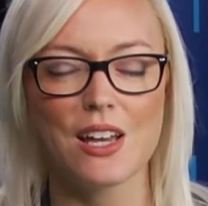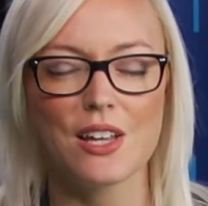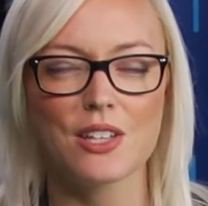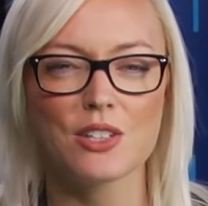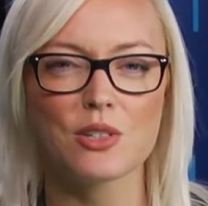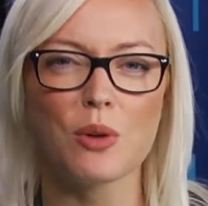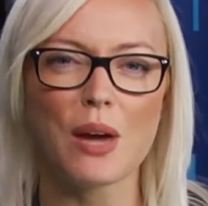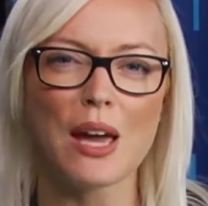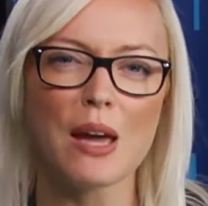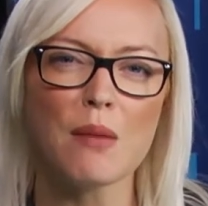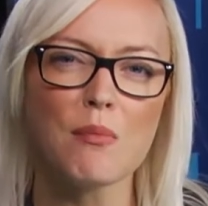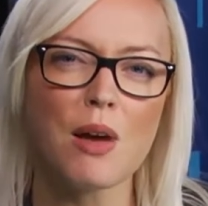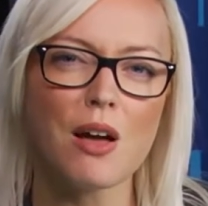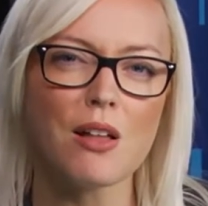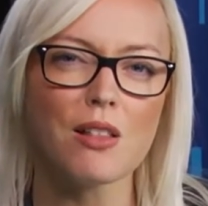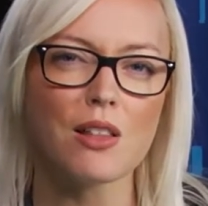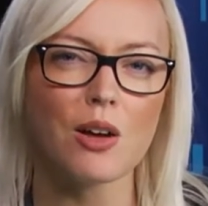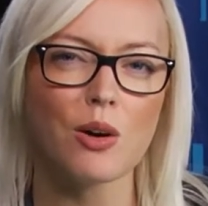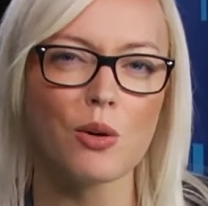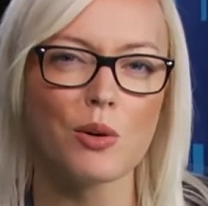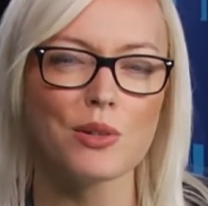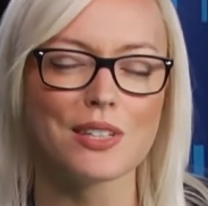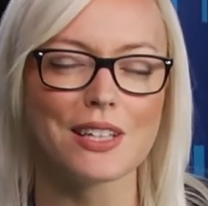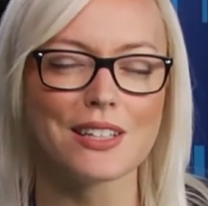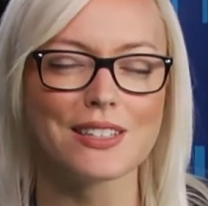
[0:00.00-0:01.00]
So
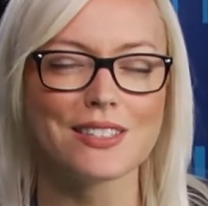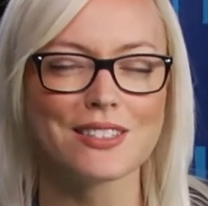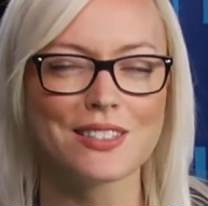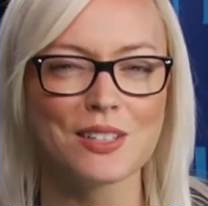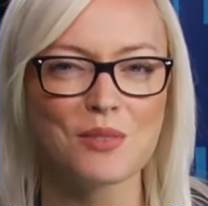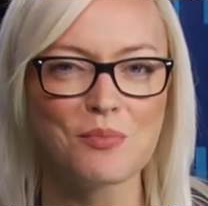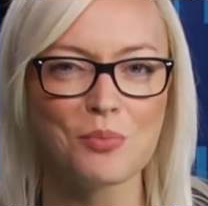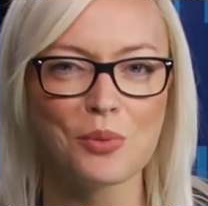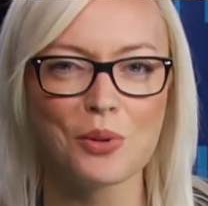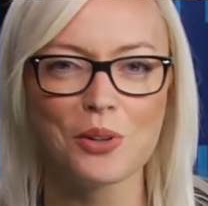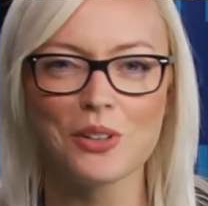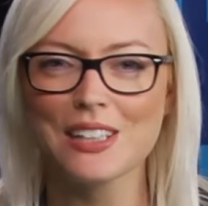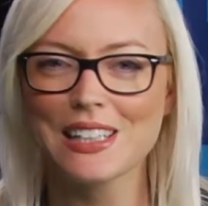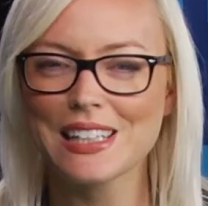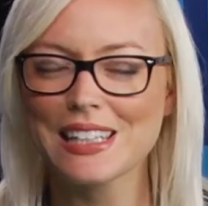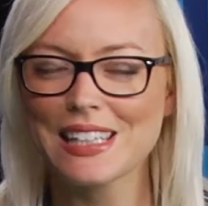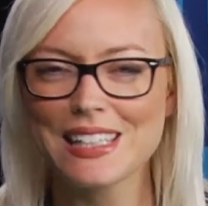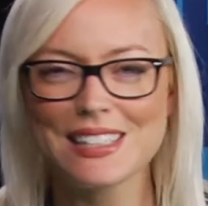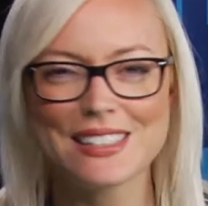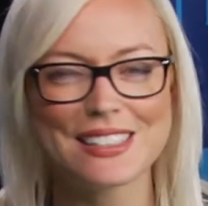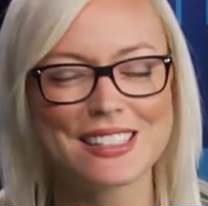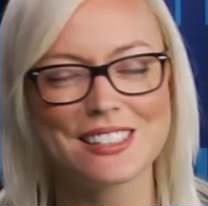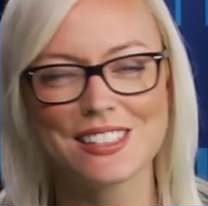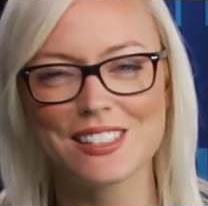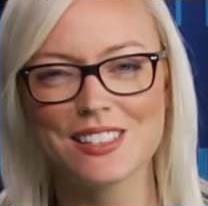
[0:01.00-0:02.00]
MLO is a simple,
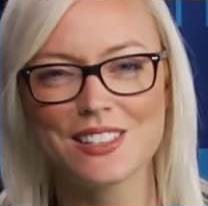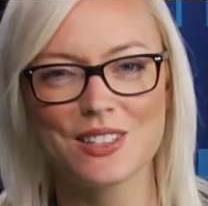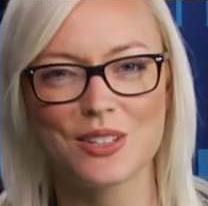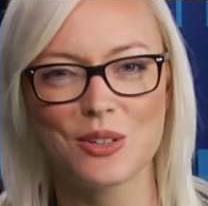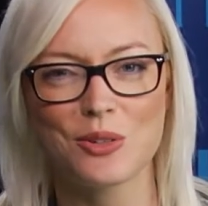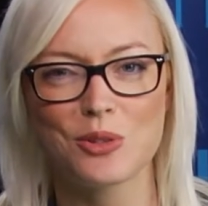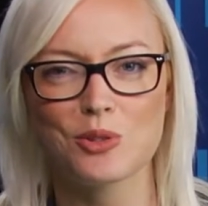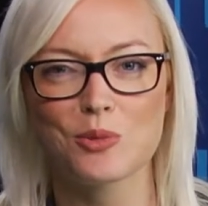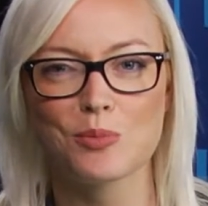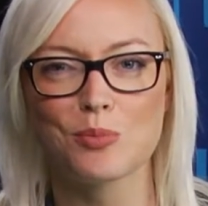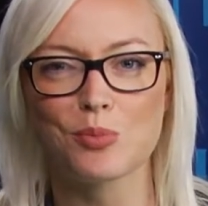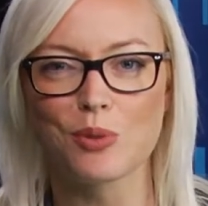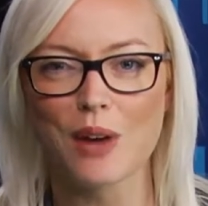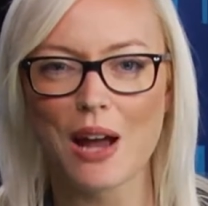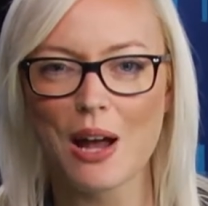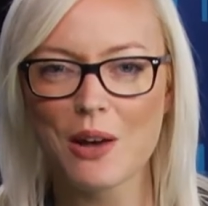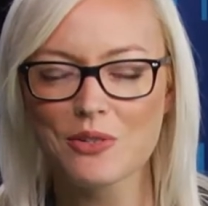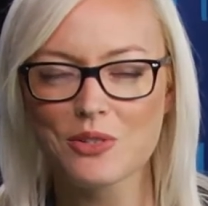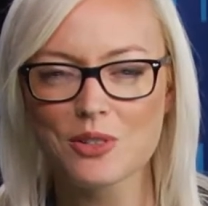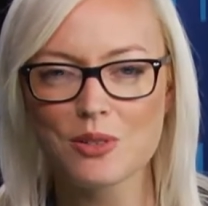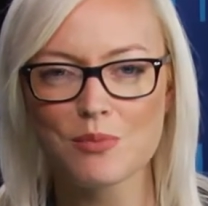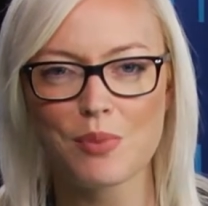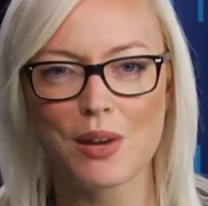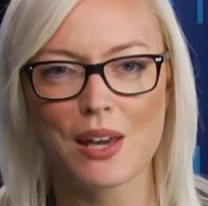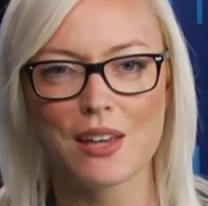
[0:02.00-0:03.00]
easy-to-use,
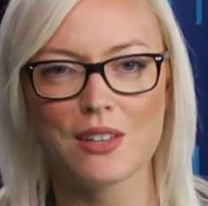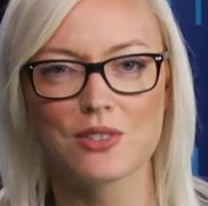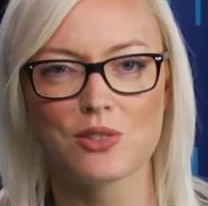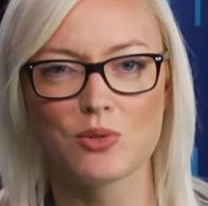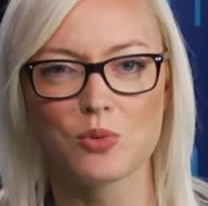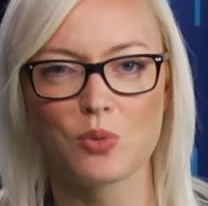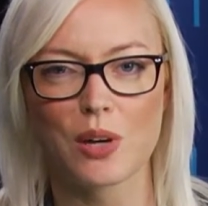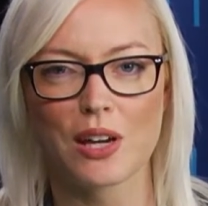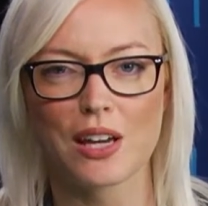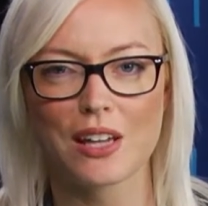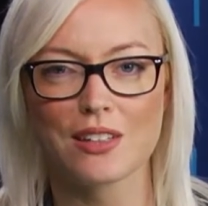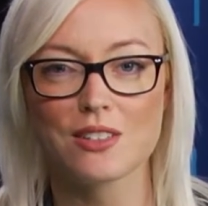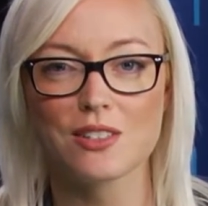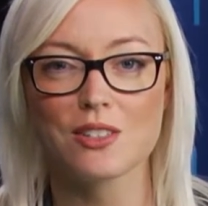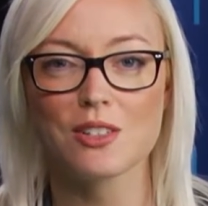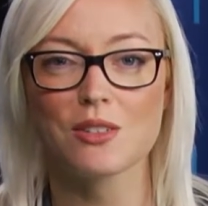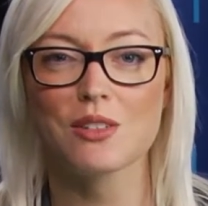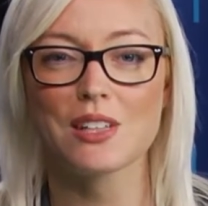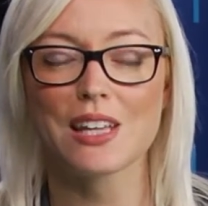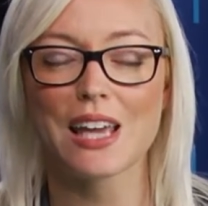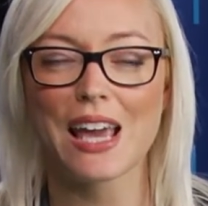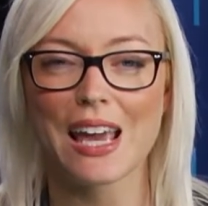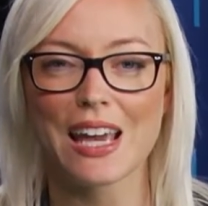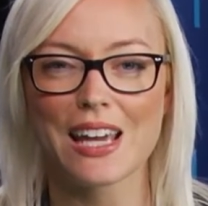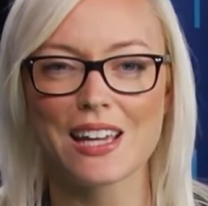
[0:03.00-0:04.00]
browser-based way to do
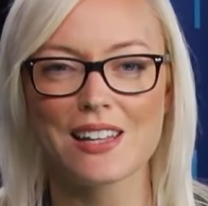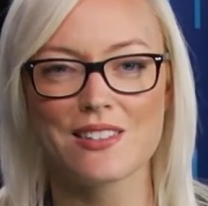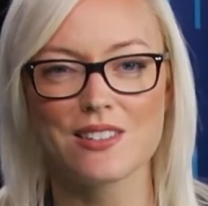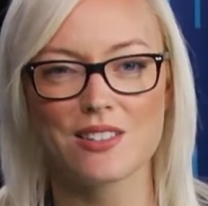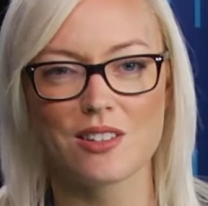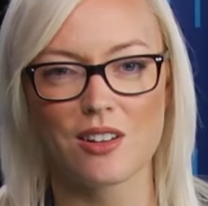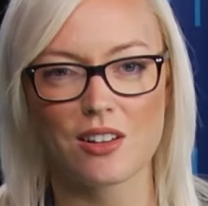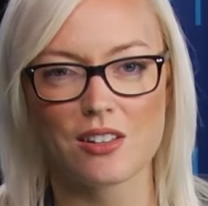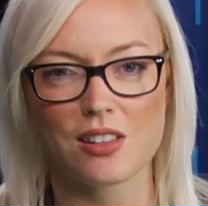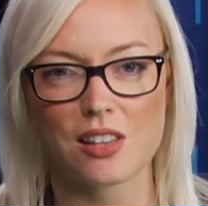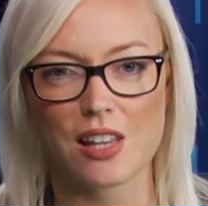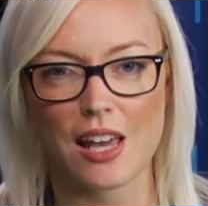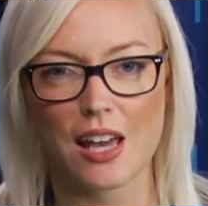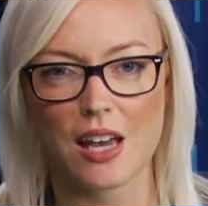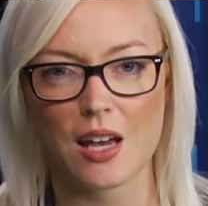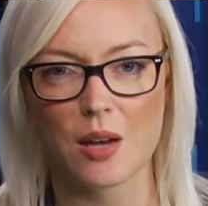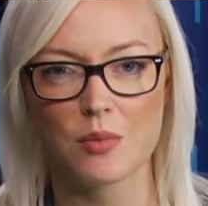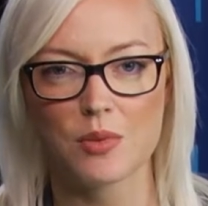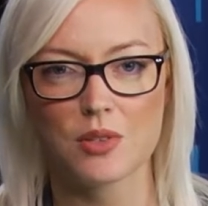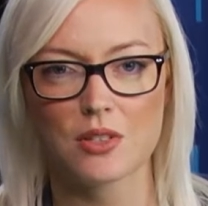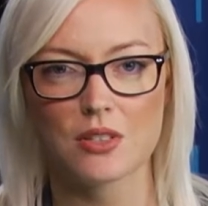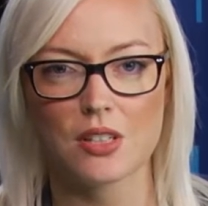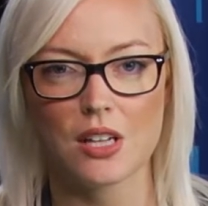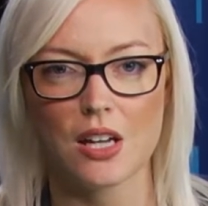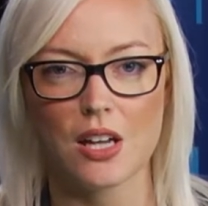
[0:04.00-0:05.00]
the hands-on
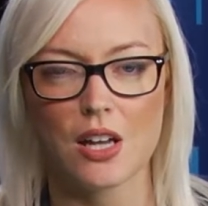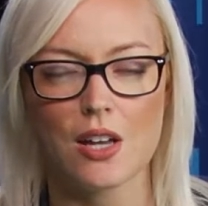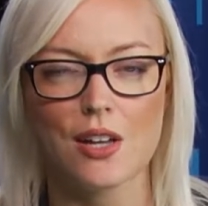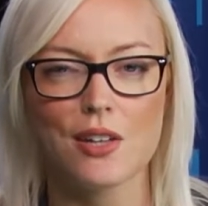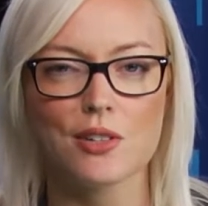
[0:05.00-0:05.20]
labs.